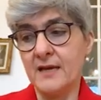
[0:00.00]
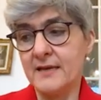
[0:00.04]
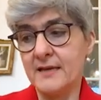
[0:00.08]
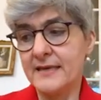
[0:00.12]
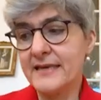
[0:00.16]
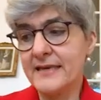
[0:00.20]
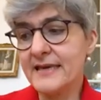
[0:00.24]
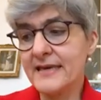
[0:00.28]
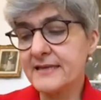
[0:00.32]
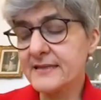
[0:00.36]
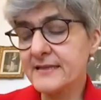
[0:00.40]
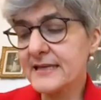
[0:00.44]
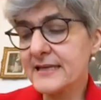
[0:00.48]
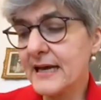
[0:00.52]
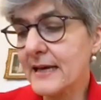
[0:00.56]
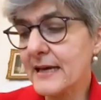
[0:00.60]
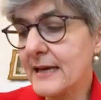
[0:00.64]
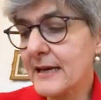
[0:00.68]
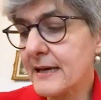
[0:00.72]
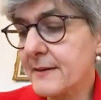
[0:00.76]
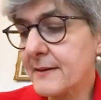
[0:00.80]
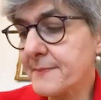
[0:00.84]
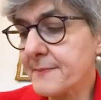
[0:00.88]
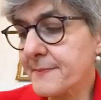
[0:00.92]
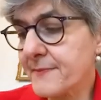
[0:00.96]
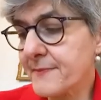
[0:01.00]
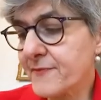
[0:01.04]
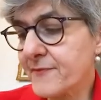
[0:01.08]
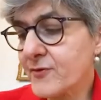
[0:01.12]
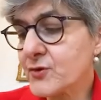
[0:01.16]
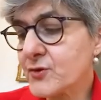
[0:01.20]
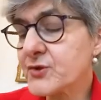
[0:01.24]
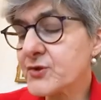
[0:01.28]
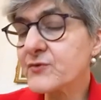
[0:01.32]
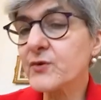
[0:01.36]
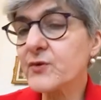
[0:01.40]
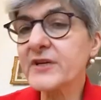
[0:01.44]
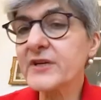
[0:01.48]
Yes,
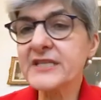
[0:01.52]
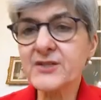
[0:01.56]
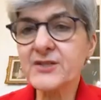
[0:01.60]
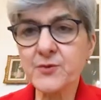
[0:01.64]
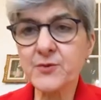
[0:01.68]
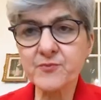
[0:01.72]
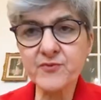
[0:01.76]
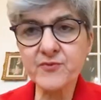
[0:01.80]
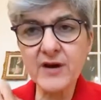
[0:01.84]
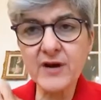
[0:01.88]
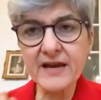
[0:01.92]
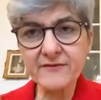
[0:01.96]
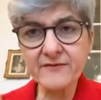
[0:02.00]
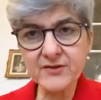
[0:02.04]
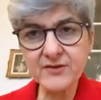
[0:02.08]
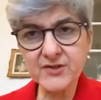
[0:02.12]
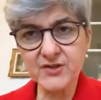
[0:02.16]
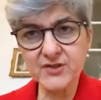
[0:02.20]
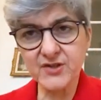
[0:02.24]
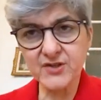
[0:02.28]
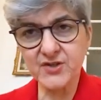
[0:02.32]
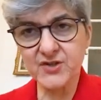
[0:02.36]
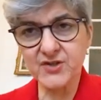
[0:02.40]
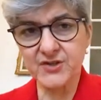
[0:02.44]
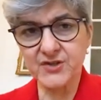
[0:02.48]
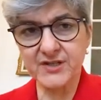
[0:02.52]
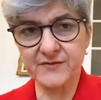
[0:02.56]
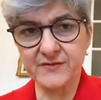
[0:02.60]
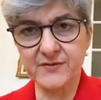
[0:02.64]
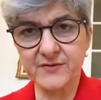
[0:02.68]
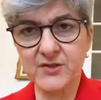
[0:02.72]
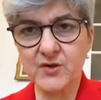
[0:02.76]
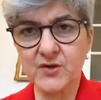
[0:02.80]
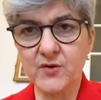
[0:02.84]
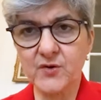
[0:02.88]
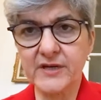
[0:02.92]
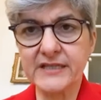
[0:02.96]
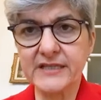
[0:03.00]
first of all, it's a private initiative.
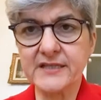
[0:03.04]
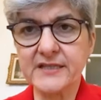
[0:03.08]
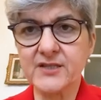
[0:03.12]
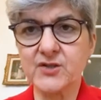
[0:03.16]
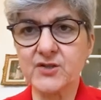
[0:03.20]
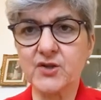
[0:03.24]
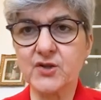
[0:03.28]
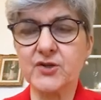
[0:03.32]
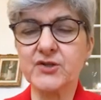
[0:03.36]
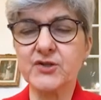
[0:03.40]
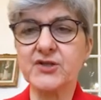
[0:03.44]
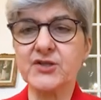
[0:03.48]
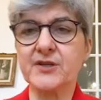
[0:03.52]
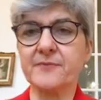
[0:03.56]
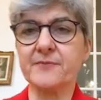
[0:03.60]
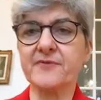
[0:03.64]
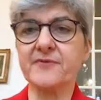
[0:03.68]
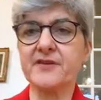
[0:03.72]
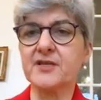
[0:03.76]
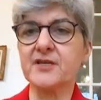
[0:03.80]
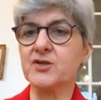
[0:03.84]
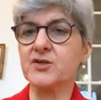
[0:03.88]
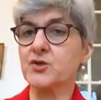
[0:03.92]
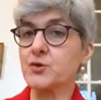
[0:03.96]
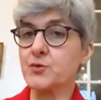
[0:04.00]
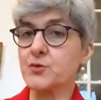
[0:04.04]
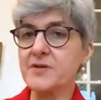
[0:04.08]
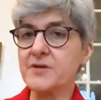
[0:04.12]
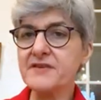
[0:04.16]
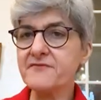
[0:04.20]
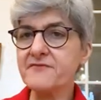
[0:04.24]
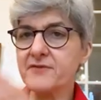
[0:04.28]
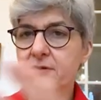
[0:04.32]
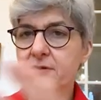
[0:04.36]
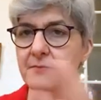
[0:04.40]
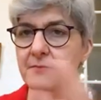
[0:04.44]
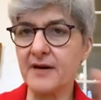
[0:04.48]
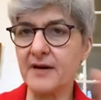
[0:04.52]
So it's not something
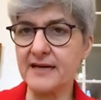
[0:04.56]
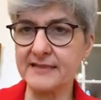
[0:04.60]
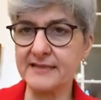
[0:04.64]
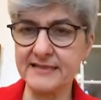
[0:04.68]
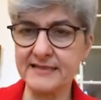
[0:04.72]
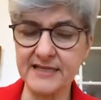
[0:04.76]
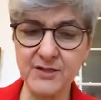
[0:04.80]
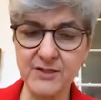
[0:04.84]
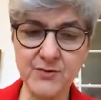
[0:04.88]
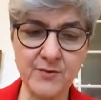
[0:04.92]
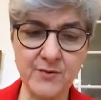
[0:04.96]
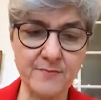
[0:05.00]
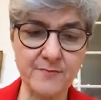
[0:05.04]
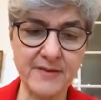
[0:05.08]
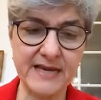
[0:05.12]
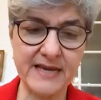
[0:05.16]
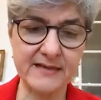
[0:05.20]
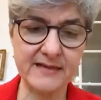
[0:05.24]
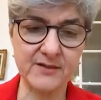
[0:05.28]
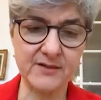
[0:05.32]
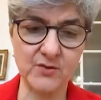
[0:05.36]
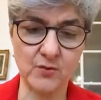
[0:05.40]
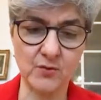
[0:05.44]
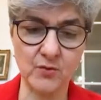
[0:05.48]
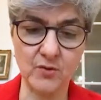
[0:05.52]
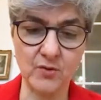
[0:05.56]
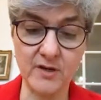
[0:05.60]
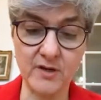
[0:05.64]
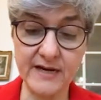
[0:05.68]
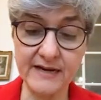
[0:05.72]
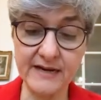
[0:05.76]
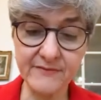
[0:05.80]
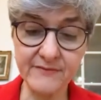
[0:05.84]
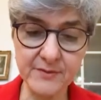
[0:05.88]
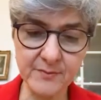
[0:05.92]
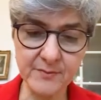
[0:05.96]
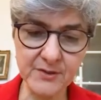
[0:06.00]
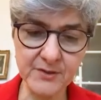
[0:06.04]
driven by central banks or
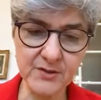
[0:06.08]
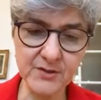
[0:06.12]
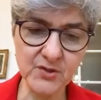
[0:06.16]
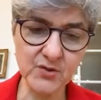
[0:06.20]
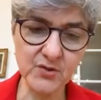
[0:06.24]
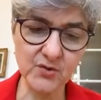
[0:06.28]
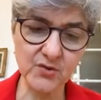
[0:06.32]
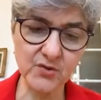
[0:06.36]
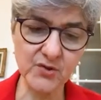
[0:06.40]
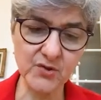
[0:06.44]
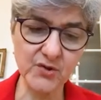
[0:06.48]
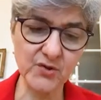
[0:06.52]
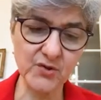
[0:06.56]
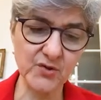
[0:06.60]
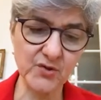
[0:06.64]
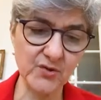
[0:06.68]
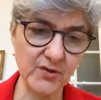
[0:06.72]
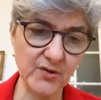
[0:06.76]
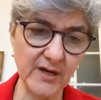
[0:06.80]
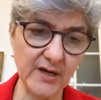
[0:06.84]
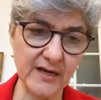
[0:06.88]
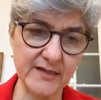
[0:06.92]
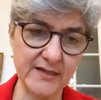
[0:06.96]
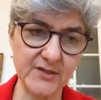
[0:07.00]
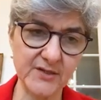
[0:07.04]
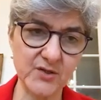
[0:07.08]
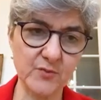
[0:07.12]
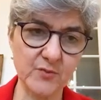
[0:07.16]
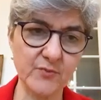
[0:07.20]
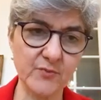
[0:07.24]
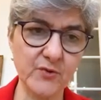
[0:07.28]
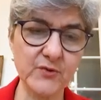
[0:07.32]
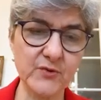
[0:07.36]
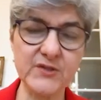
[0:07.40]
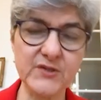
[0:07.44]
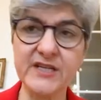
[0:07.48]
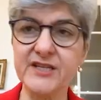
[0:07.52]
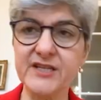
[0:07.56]
governments. So I
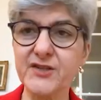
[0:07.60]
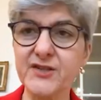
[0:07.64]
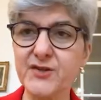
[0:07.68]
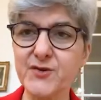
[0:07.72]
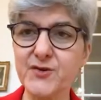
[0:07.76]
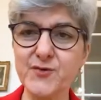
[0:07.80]
suppose that